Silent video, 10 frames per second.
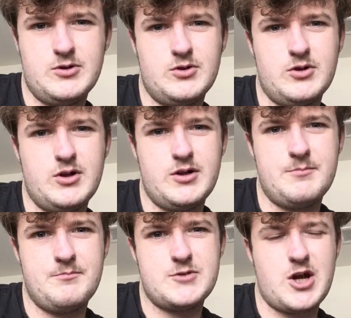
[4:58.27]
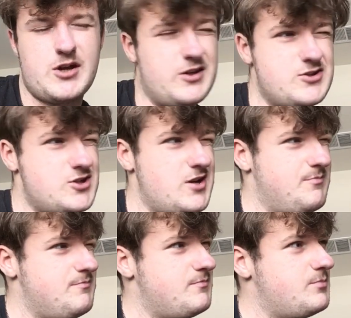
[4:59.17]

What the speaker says: or chocolate chip.